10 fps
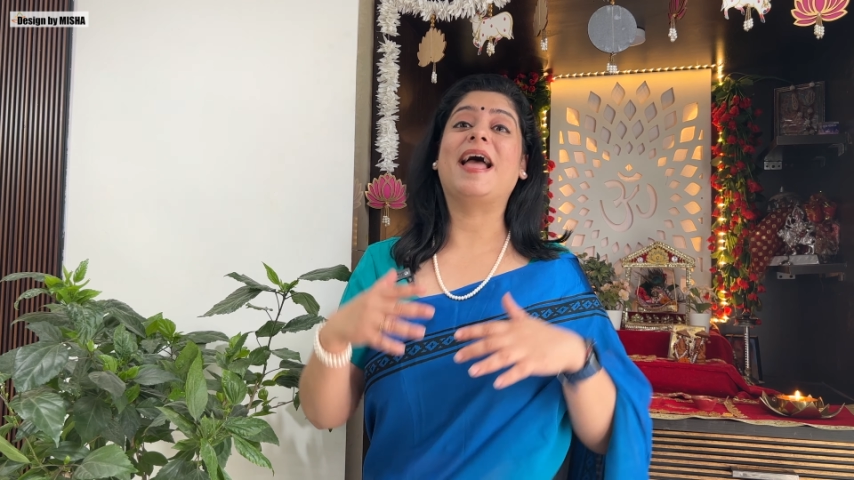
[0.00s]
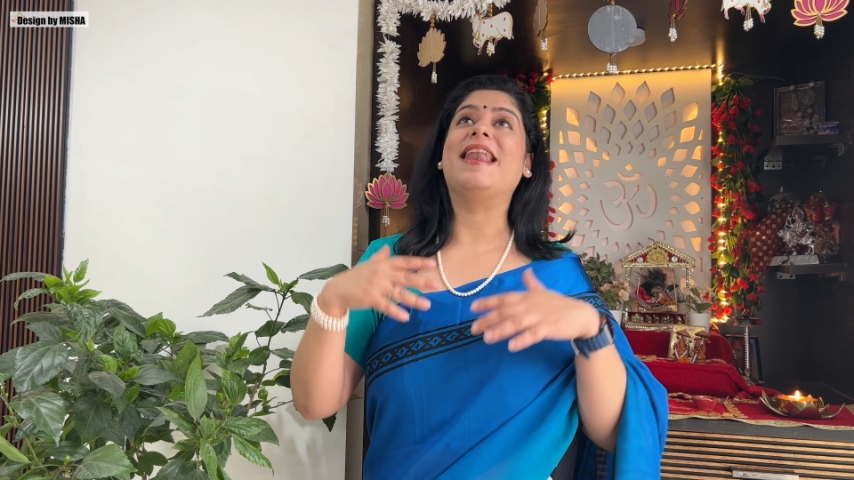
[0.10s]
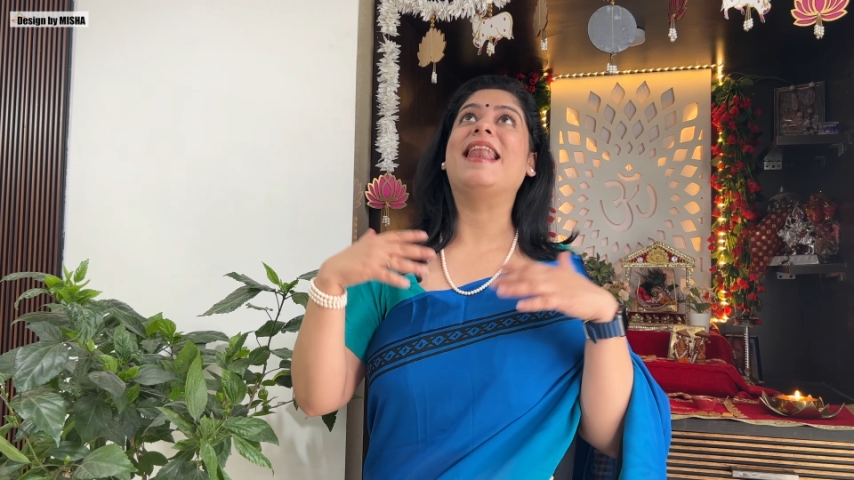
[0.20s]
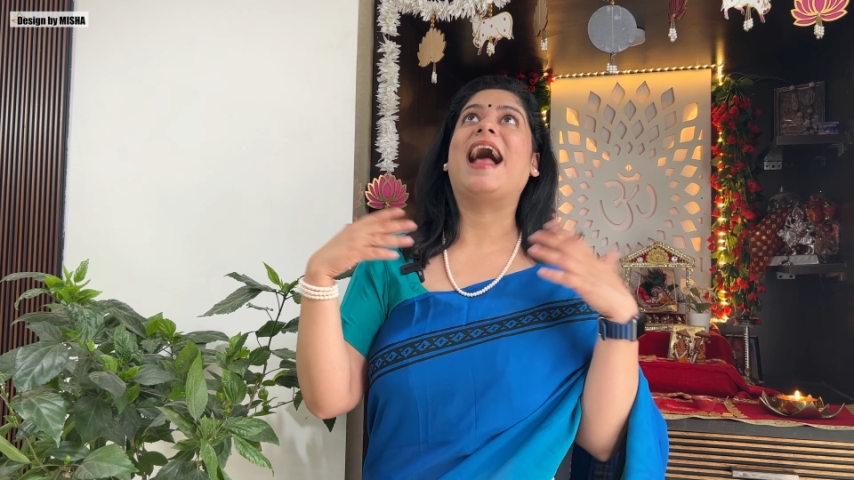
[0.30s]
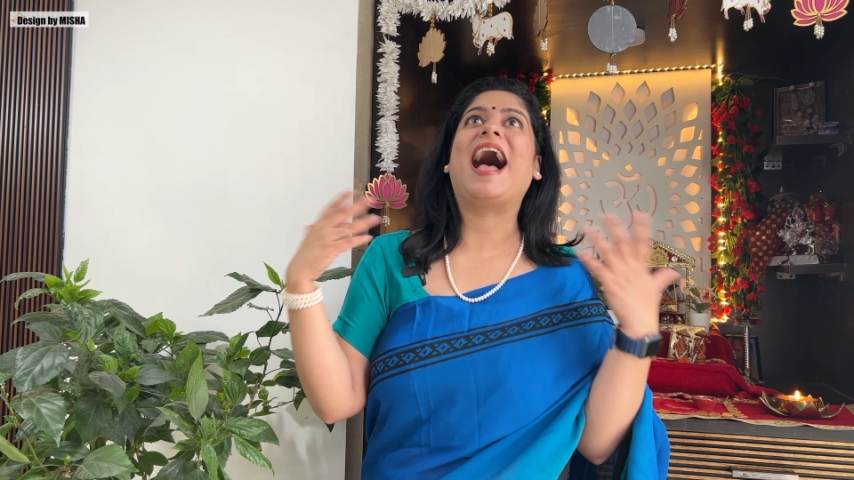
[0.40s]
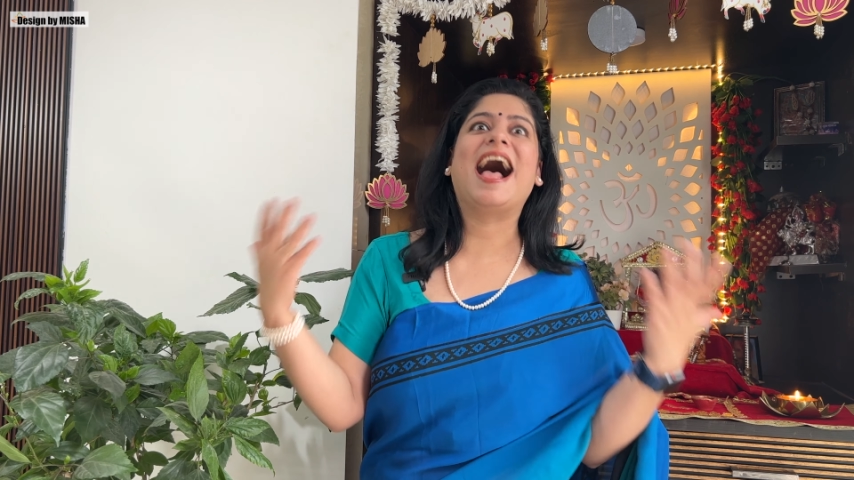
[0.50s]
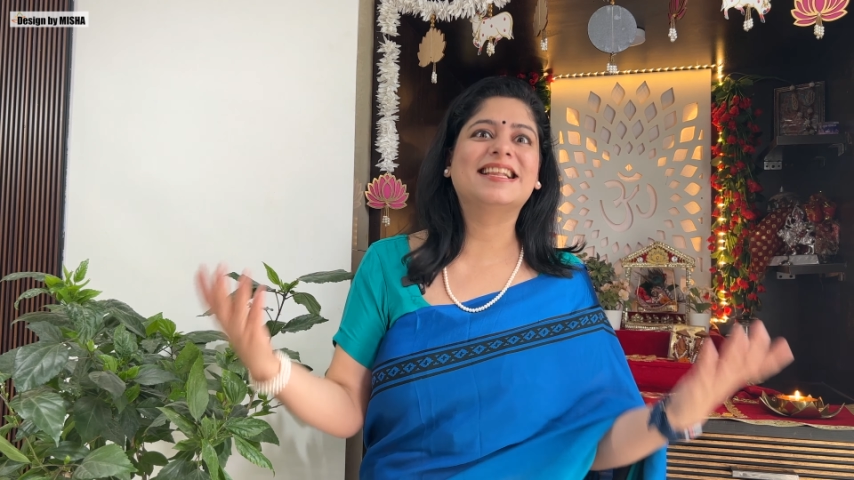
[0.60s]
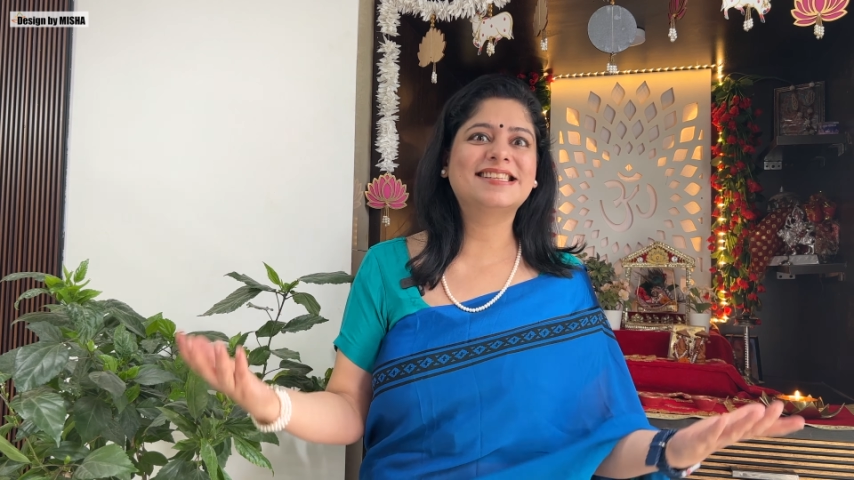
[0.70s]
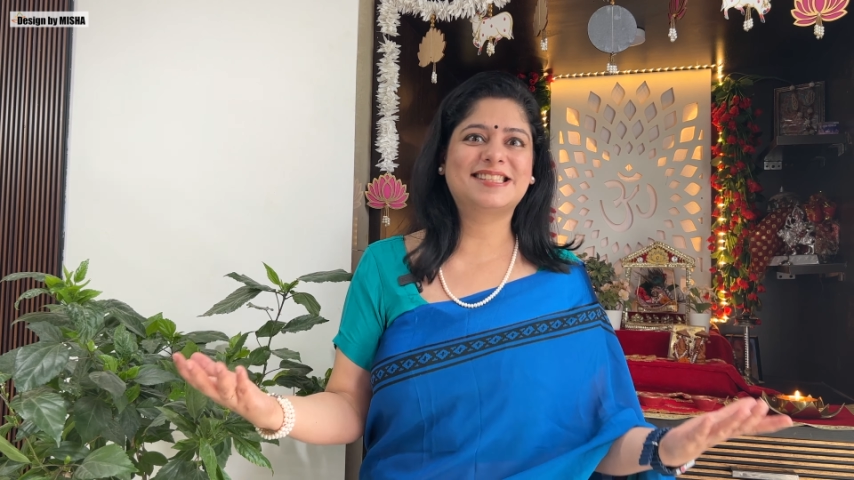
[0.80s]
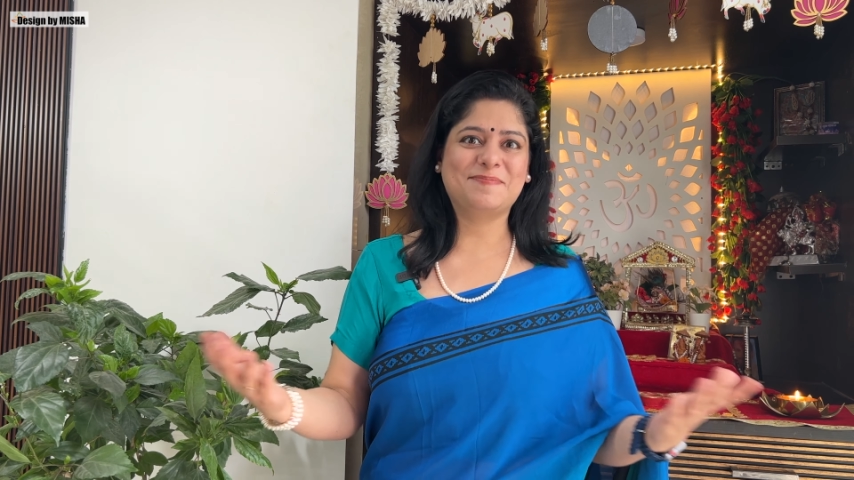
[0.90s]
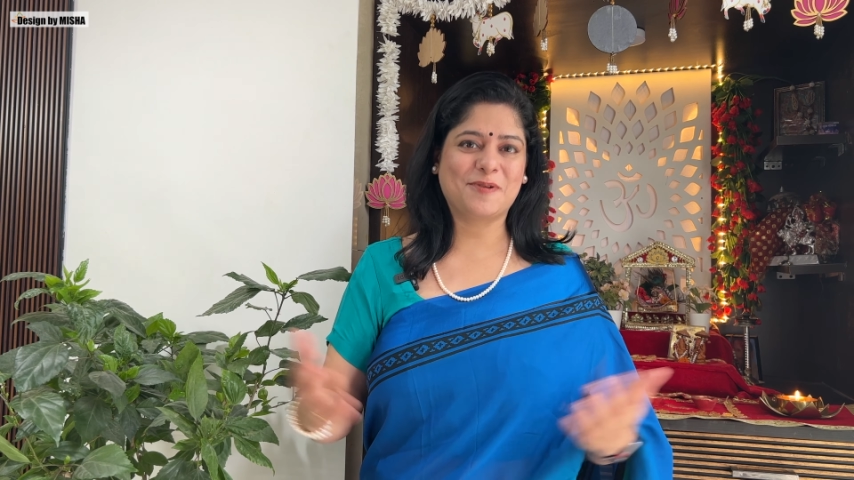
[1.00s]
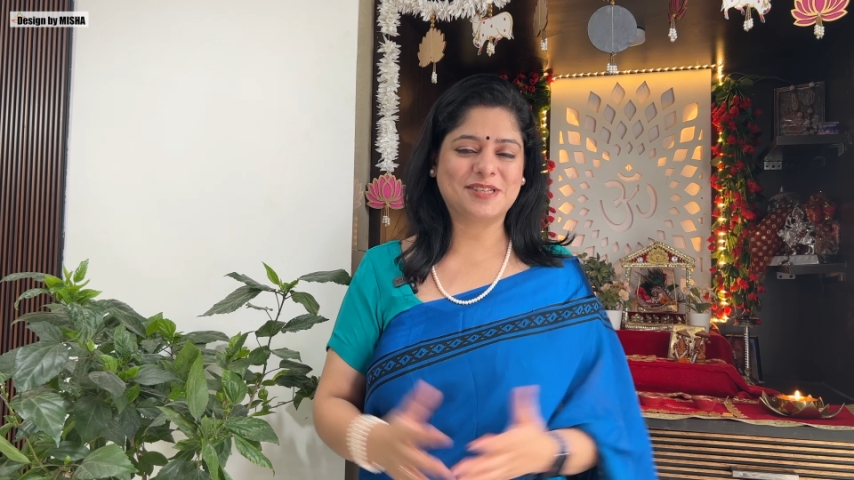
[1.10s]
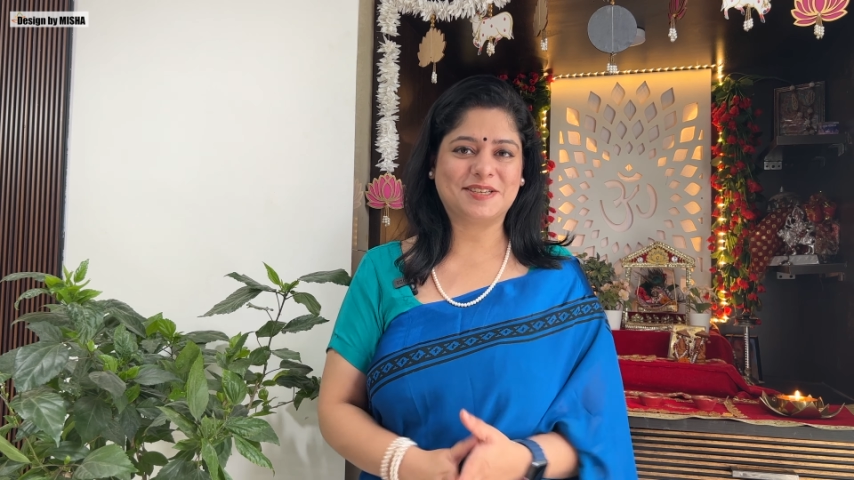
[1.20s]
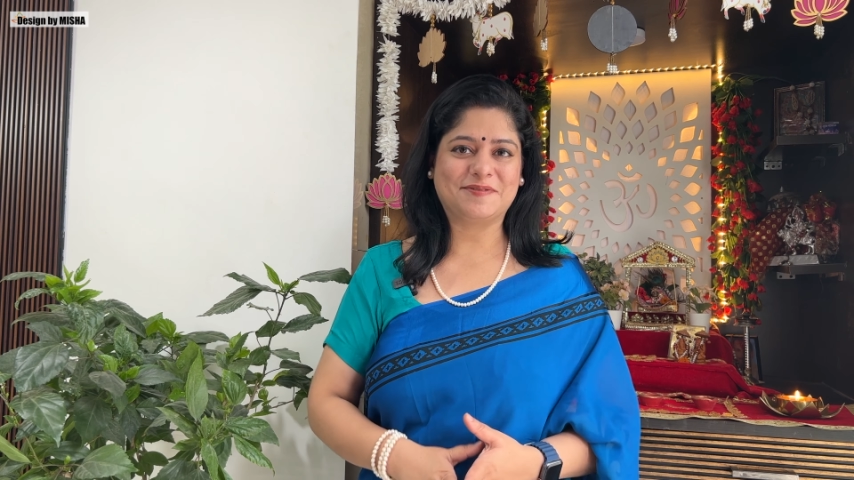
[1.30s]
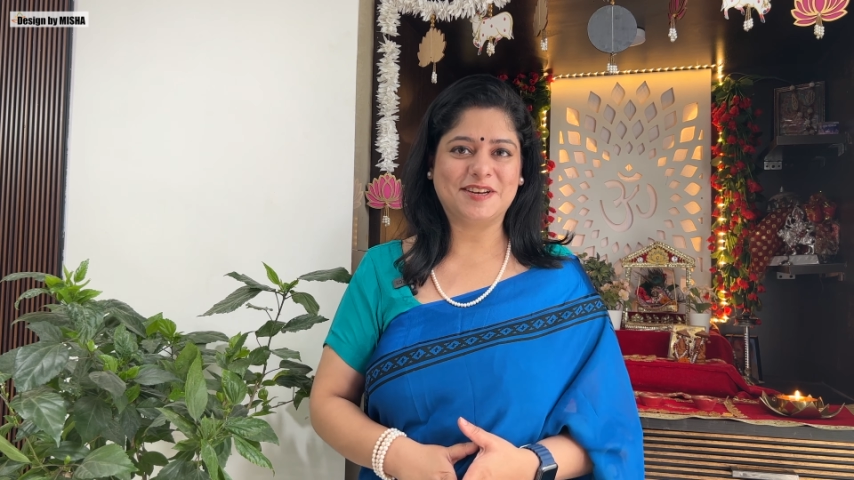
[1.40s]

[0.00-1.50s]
enhance the positive